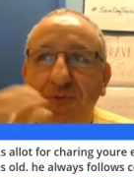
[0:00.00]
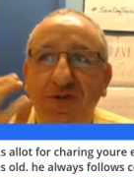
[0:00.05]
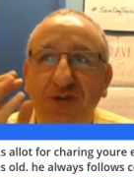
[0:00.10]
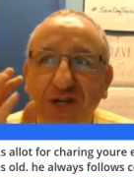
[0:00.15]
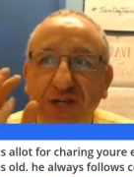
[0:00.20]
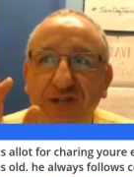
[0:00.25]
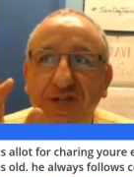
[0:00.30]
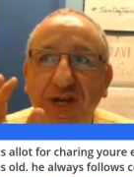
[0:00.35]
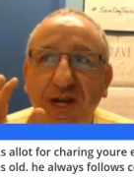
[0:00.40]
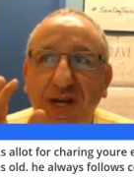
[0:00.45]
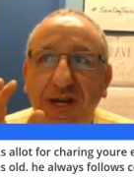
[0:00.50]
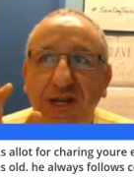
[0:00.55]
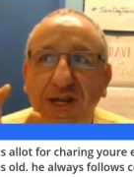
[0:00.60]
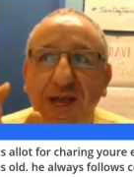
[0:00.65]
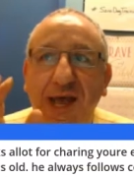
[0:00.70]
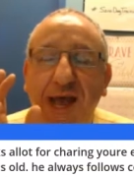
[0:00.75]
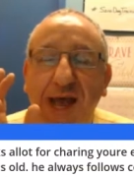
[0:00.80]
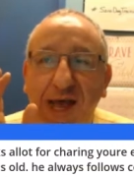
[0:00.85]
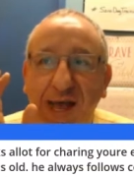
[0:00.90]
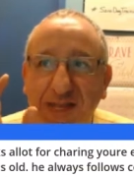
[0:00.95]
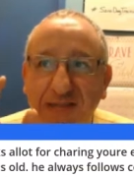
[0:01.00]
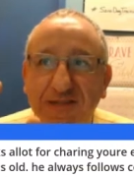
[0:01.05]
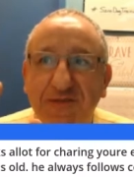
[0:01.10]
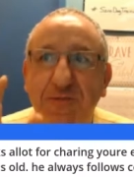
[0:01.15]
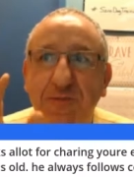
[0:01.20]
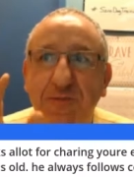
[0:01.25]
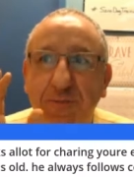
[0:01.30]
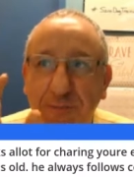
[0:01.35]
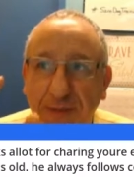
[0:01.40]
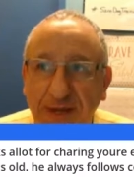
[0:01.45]
treat training has
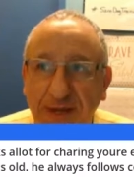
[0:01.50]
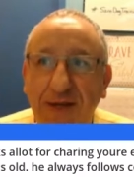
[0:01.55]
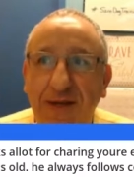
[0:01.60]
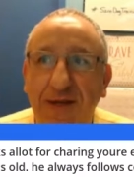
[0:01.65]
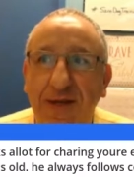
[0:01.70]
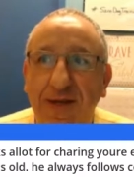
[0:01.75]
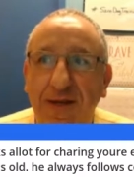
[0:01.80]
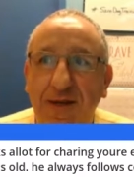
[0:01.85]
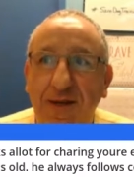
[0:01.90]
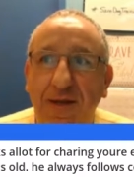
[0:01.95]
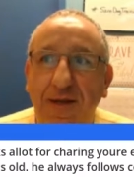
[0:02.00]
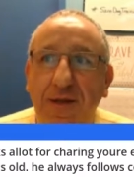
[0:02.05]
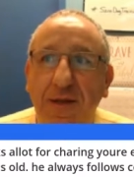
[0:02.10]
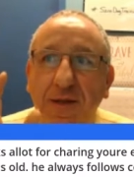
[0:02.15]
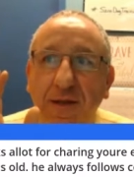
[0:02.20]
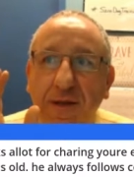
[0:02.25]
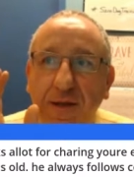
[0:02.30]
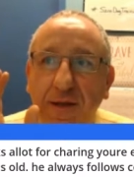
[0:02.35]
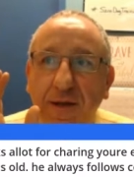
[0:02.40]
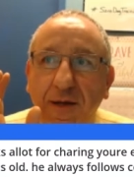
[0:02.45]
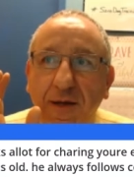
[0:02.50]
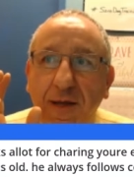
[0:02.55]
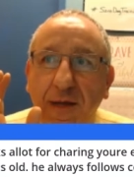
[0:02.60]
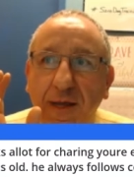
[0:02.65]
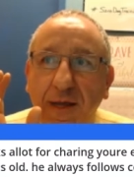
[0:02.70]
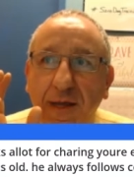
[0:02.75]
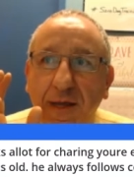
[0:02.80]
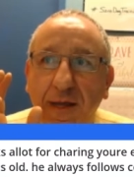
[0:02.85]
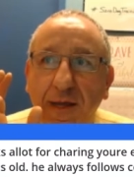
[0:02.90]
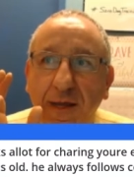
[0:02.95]
been uh,
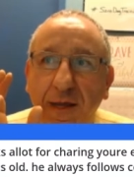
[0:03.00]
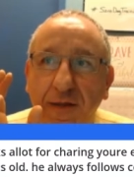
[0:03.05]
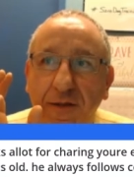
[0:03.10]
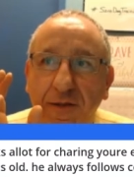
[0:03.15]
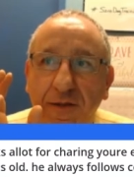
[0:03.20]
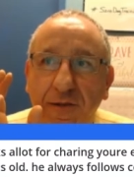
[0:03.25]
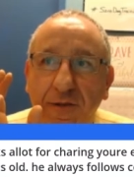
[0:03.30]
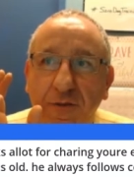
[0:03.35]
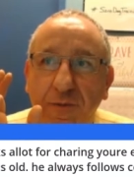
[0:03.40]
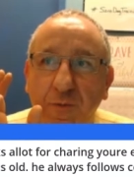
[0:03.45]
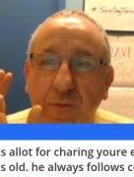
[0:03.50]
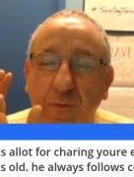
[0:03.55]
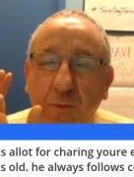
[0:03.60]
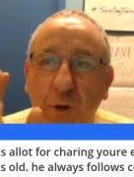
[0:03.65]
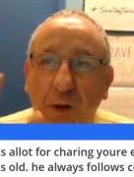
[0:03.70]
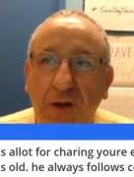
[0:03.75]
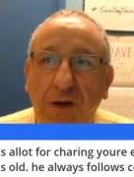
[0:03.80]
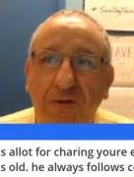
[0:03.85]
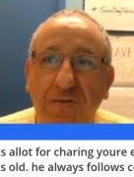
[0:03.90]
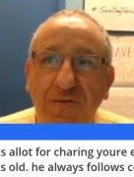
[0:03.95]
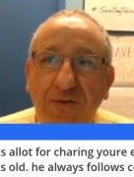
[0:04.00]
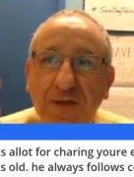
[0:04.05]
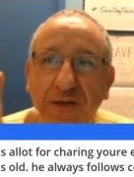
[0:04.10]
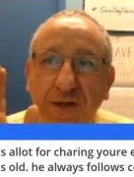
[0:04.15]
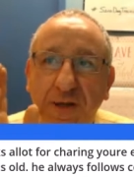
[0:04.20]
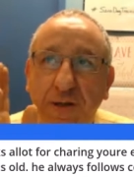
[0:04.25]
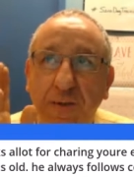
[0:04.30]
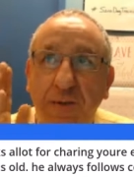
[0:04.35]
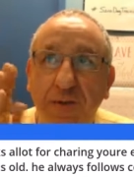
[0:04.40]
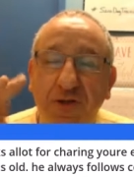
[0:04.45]
uh, one of
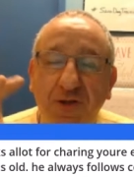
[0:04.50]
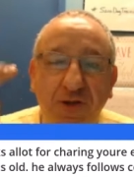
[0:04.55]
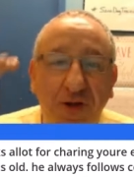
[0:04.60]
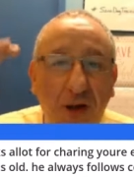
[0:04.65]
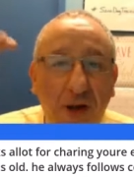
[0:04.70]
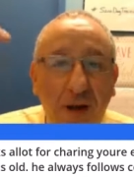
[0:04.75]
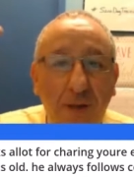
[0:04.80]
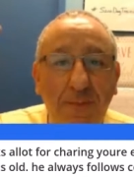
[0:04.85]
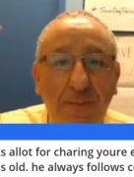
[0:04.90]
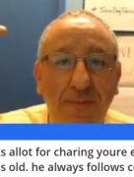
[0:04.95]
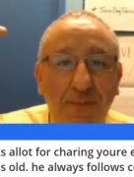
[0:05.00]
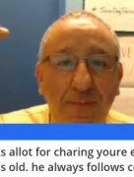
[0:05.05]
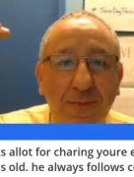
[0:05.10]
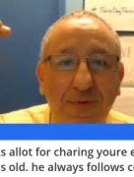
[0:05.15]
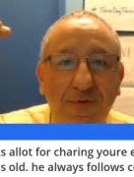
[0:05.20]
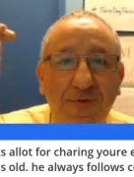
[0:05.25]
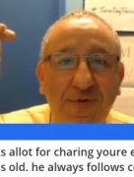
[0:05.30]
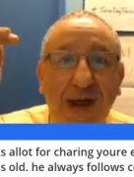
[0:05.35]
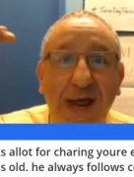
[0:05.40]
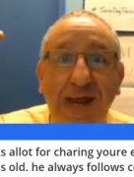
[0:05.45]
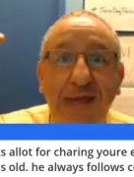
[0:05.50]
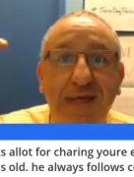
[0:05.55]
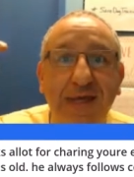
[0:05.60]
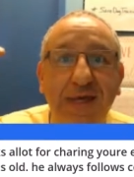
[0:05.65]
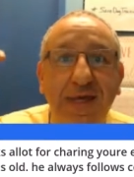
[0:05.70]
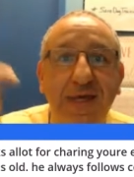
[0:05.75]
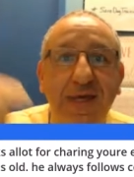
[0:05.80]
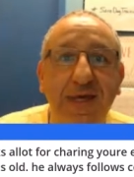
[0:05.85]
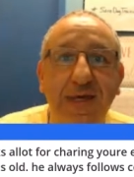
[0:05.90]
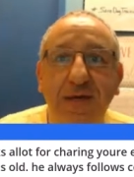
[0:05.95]
the top
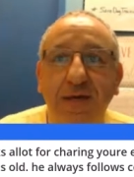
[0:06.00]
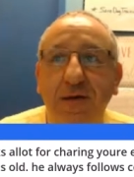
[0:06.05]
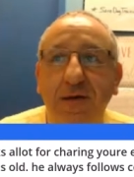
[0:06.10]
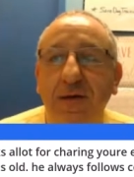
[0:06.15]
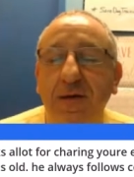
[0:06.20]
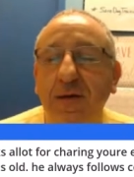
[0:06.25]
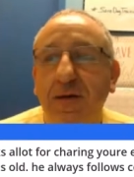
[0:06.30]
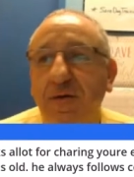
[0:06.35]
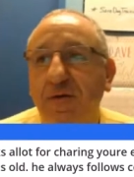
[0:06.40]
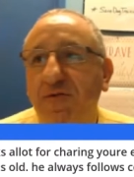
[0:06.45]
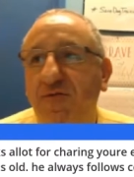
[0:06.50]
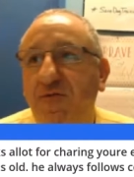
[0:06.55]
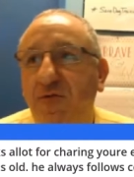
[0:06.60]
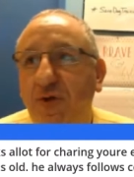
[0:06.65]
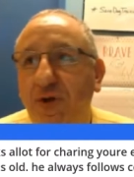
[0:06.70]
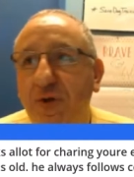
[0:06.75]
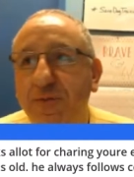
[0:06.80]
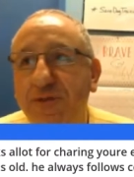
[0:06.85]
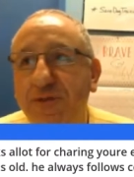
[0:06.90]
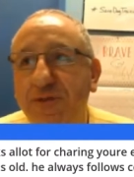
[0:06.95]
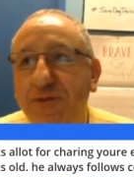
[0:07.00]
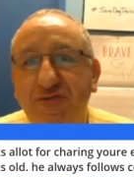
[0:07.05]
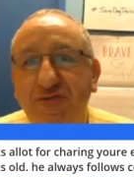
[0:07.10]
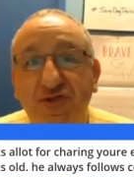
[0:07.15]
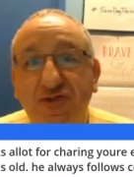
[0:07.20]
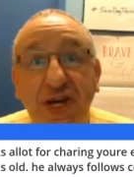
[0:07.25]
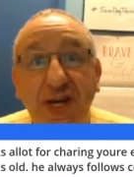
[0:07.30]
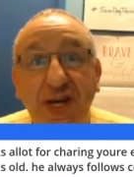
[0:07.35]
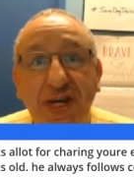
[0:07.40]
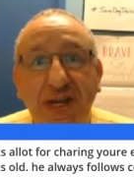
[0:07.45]
ranking uh, forms of
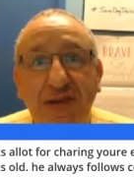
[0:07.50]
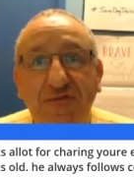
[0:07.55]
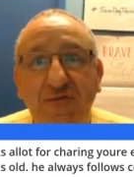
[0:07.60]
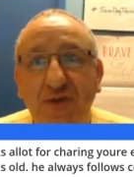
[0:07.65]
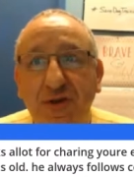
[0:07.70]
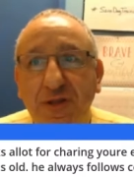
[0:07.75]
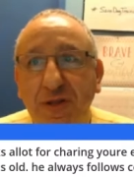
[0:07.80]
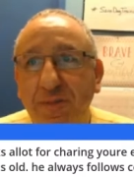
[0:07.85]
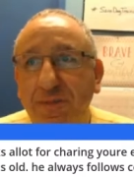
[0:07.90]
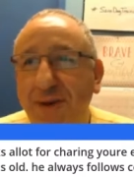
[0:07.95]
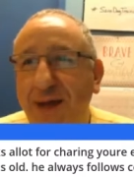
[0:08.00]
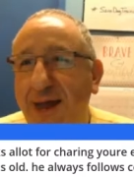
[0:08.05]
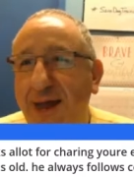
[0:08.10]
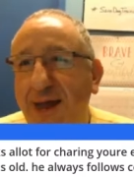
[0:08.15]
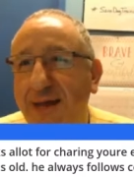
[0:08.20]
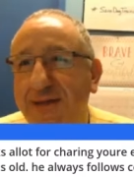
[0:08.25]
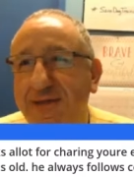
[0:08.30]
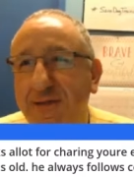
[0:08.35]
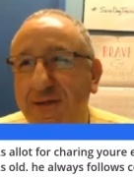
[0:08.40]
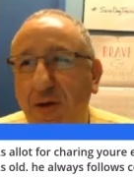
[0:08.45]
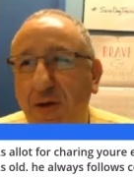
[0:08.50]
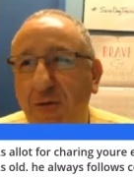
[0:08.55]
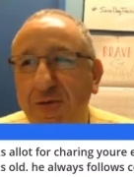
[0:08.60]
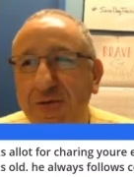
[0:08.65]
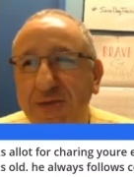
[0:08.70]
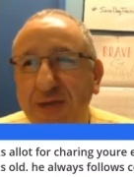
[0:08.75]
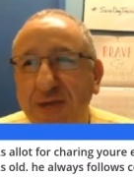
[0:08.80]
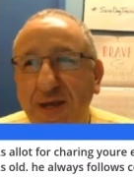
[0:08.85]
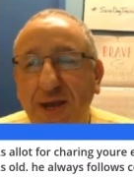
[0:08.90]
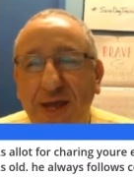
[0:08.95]
training for the past, I would
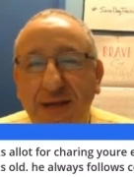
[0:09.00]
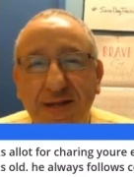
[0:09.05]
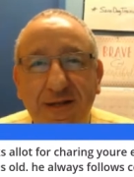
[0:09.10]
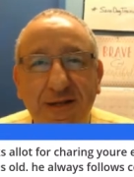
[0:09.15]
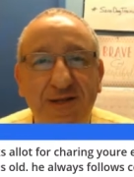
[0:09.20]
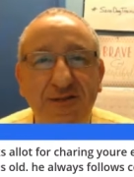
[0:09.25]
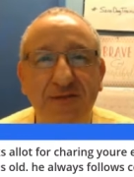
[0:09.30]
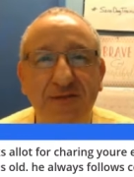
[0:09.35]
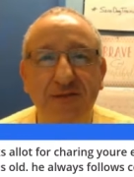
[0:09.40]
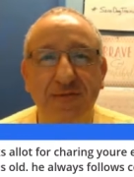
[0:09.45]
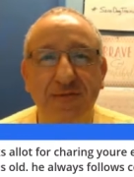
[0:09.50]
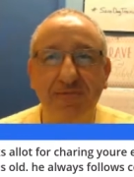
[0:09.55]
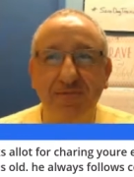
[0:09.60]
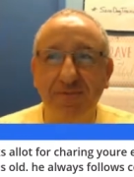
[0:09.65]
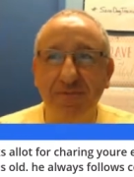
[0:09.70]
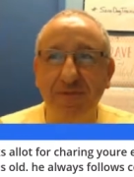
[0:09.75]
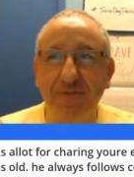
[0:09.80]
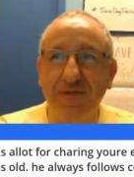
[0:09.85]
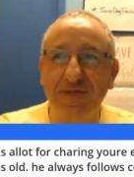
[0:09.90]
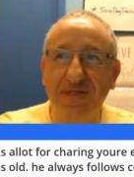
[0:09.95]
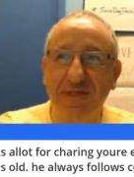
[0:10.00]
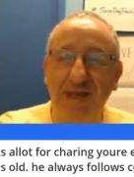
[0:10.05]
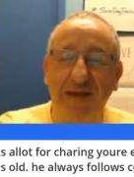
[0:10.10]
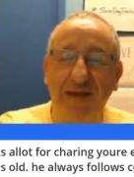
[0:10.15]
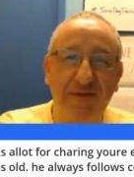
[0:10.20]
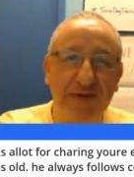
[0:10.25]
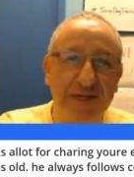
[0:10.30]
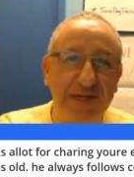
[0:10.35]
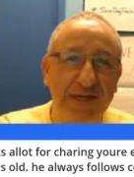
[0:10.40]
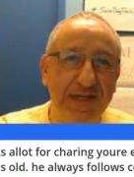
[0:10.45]
say, at least
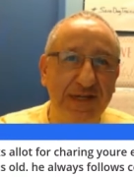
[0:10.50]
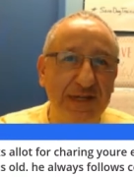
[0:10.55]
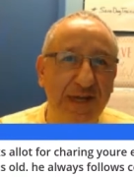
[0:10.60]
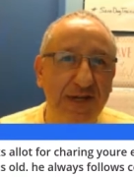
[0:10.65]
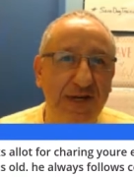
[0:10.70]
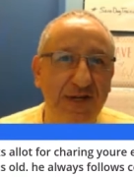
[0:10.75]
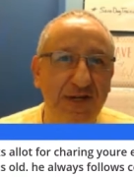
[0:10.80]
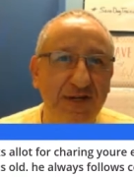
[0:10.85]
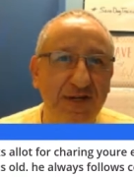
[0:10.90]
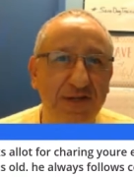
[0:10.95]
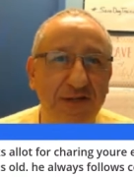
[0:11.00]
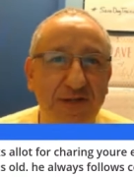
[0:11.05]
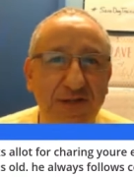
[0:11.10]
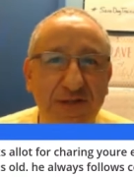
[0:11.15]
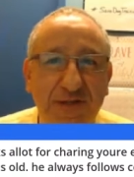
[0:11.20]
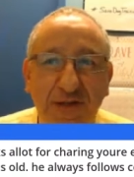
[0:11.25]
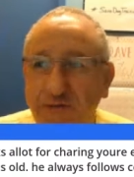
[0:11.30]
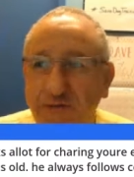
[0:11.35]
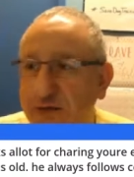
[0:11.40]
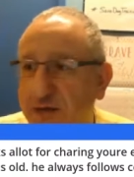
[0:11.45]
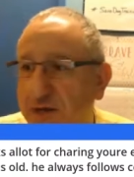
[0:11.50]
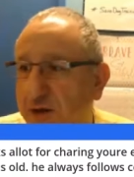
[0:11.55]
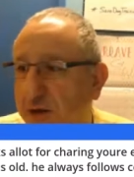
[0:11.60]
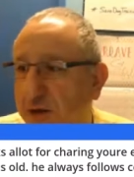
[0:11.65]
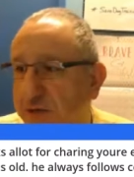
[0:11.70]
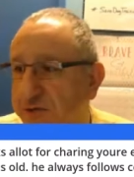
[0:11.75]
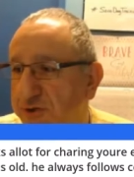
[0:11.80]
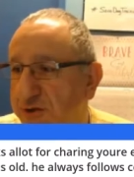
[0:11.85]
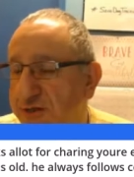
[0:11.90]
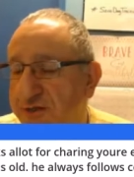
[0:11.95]
70 years, 70,
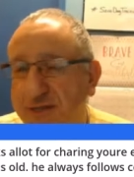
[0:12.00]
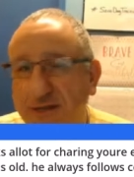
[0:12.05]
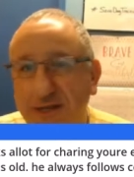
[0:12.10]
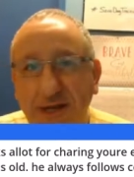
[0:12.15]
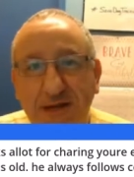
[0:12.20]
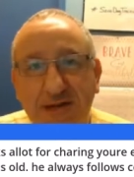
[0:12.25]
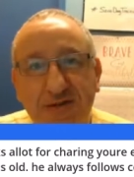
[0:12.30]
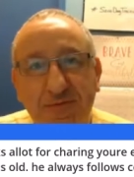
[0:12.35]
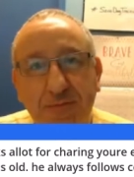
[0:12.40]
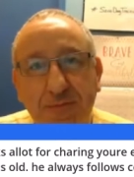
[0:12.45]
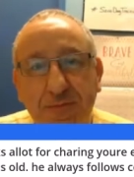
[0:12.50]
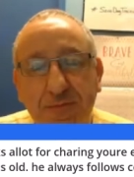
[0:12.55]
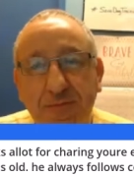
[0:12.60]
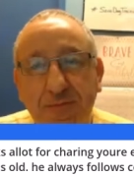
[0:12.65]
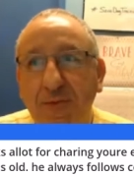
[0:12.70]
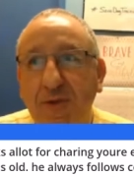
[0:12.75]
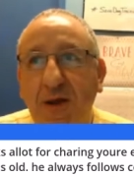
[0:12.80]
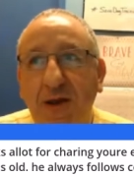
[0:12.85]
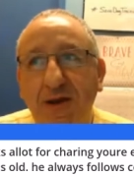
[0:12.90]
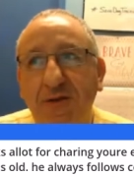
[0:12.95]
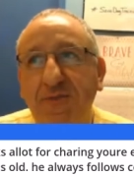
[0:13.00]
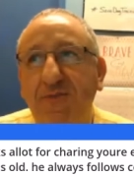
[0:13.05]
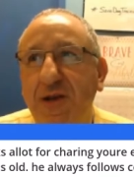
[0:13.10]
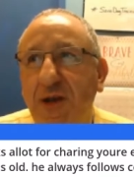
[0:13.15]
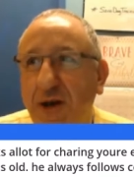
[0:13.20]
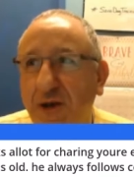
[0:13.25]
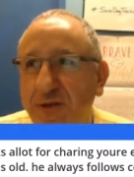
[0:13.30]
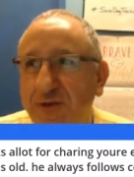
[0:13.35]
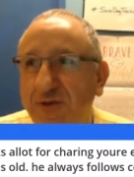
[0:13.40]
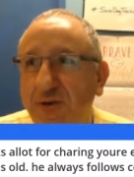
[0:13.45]
100 years, not even
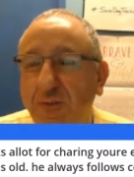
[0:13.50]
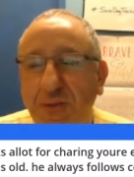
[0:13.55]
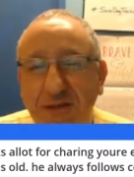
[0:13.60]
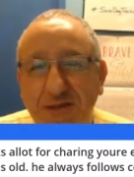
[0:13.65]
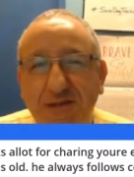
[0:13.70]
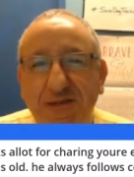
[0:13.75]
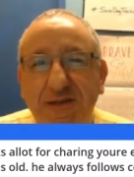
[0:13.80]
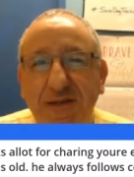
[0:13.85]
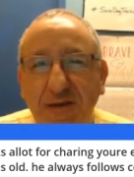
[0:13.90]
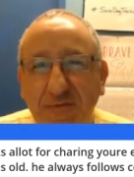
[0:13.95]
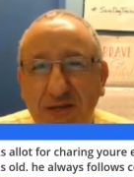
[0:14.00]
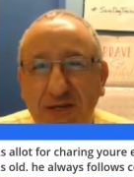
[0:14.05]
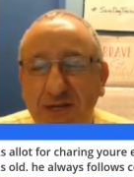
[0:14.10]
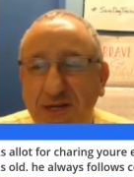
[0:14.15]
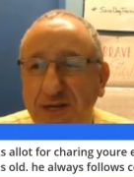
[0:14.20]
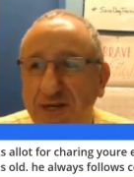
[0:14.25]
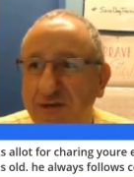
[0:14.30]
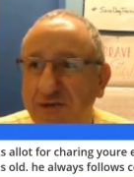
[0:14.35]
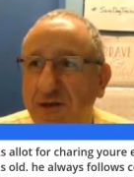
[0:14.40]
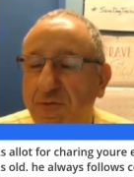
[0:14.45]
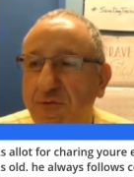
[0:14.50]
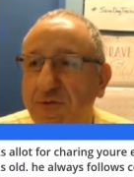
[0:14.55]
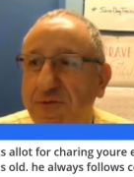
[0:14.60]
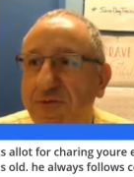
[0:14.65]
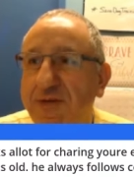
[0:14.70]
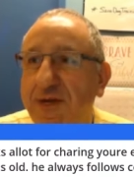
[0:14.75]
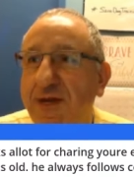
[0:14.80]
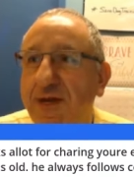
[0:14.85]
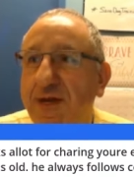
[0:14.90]
100, but 70 years, I would say,